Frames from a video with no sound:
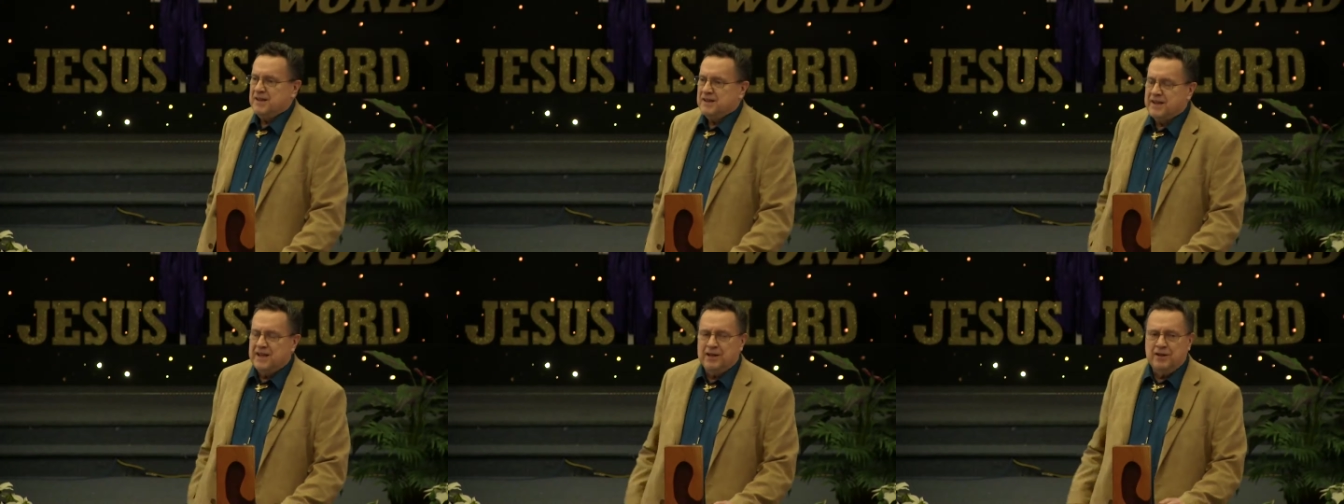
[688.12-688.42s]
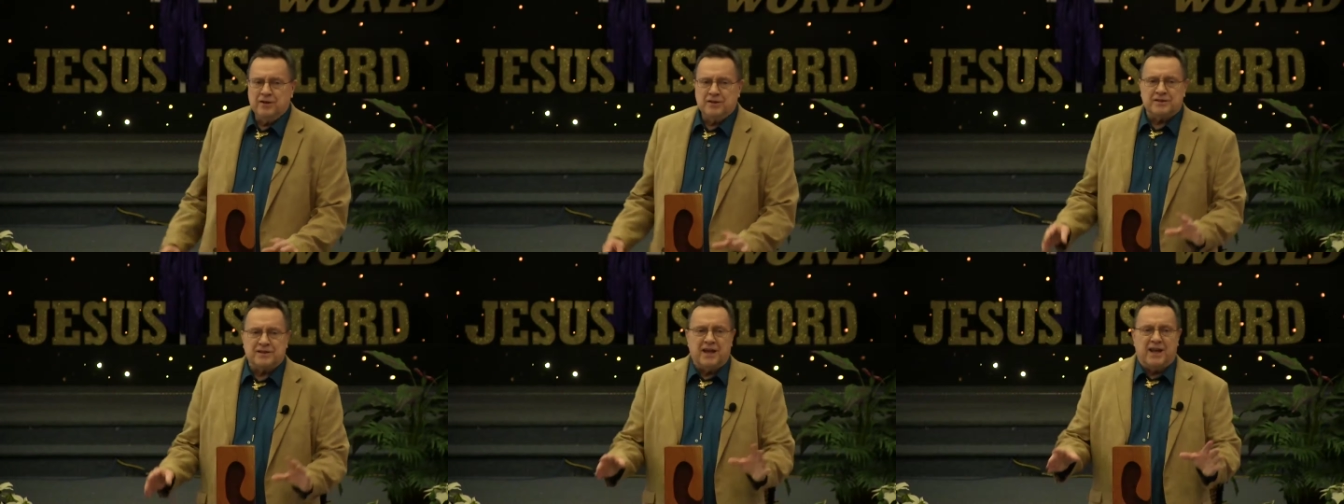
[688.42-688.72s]
They
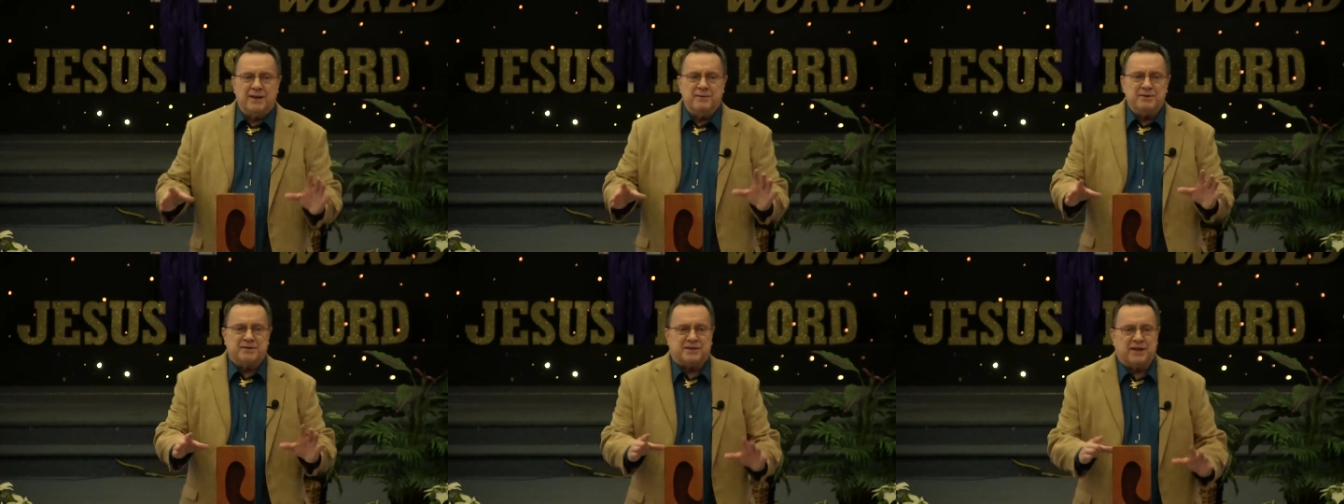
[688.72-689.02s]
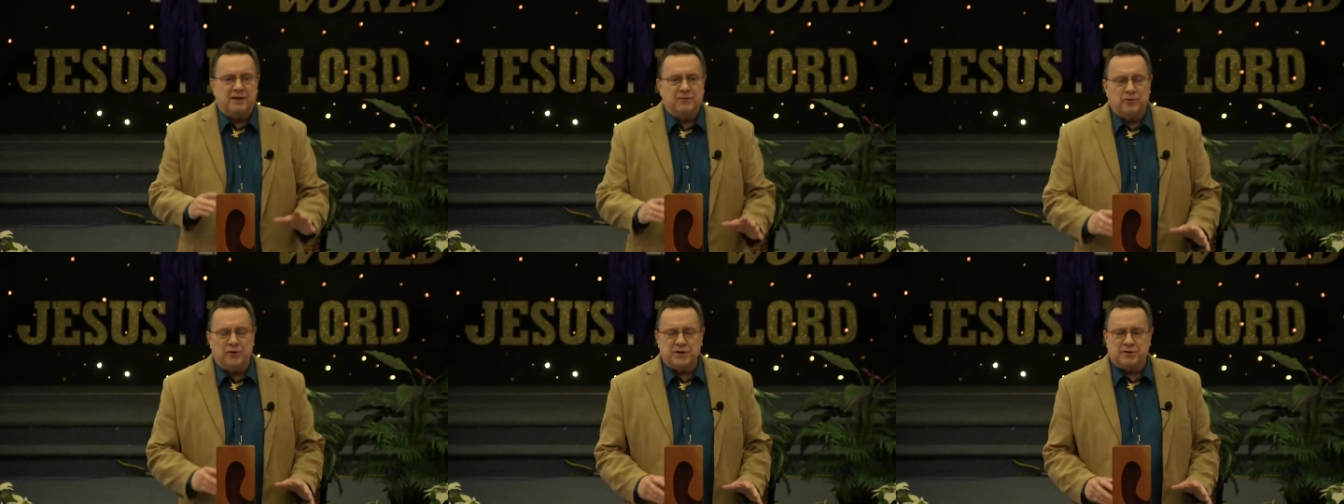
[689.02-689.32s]
looked at him and
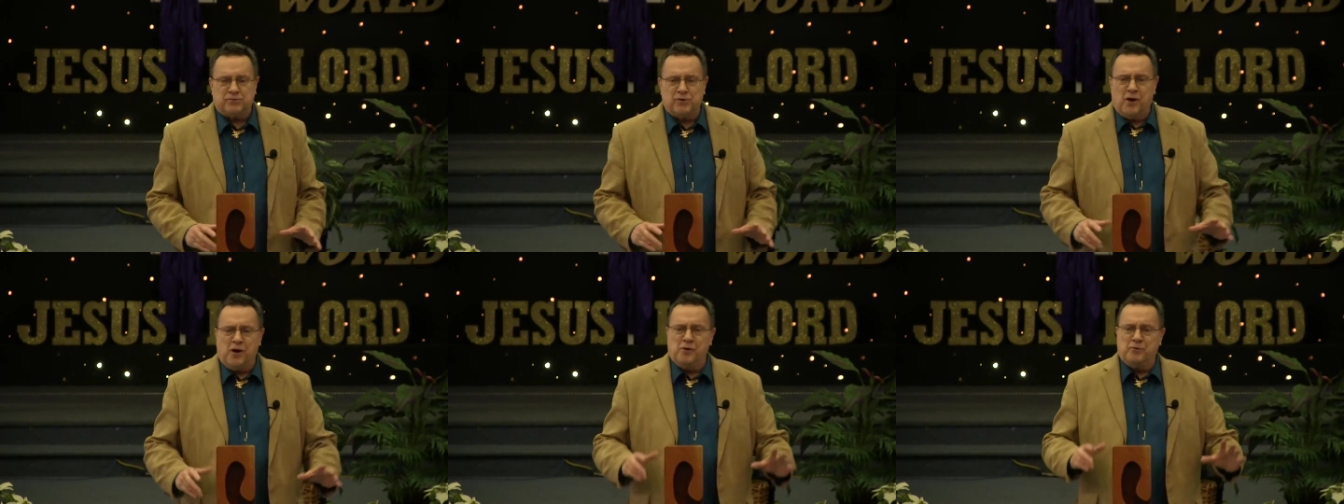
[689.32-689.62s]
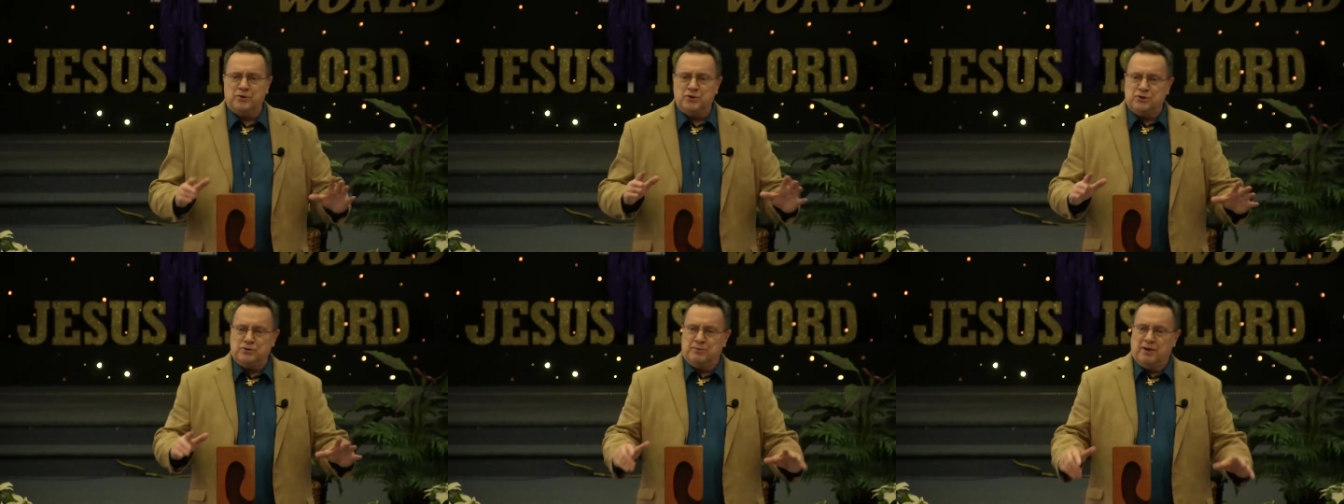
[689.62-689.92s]
said, What's
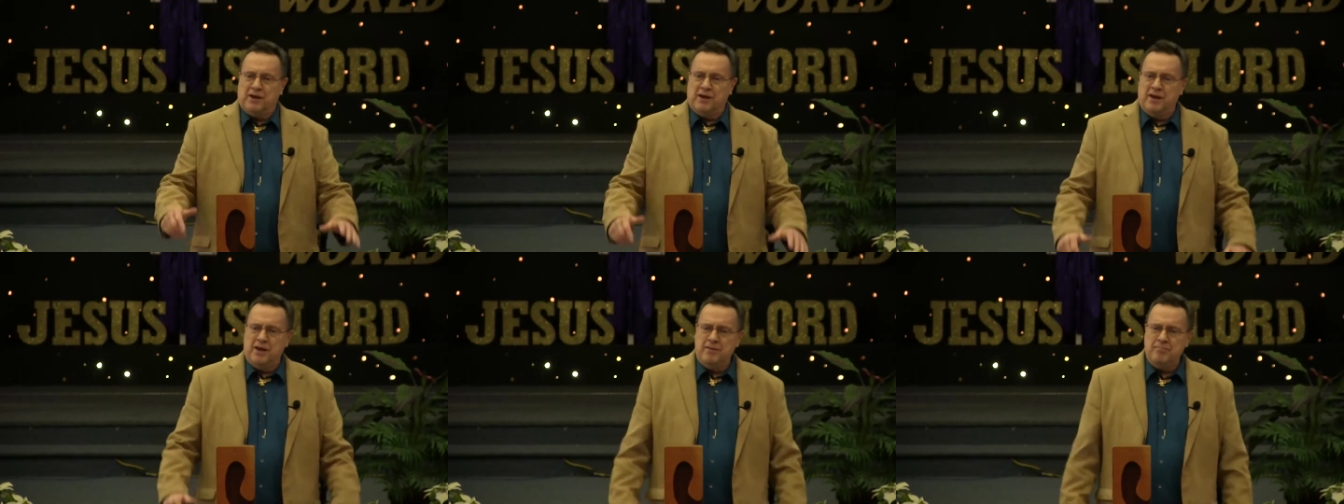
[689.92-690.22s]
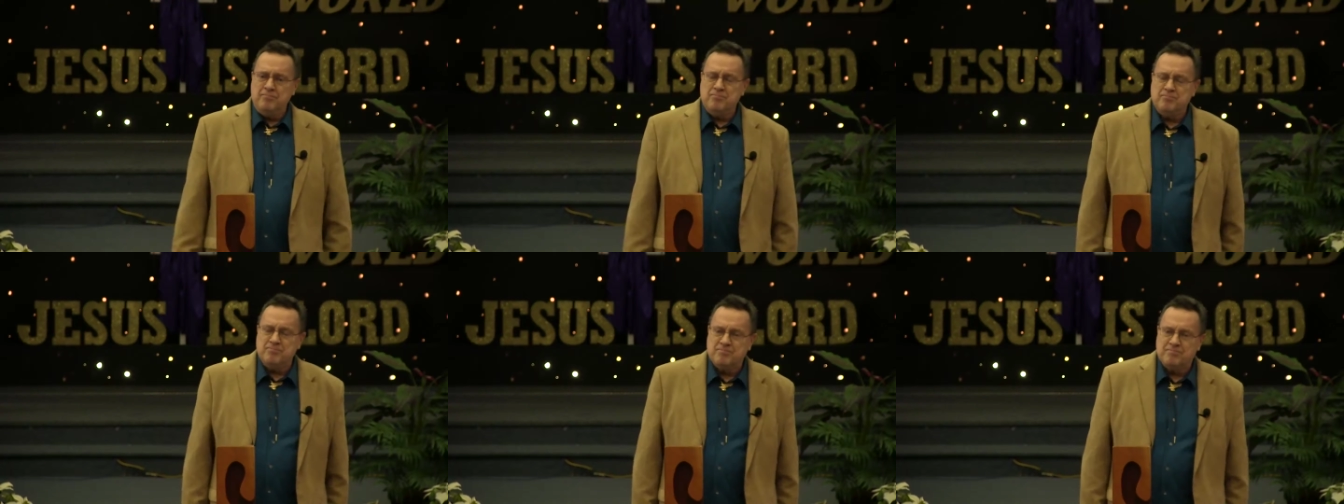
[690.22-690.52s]
wrong with you, man?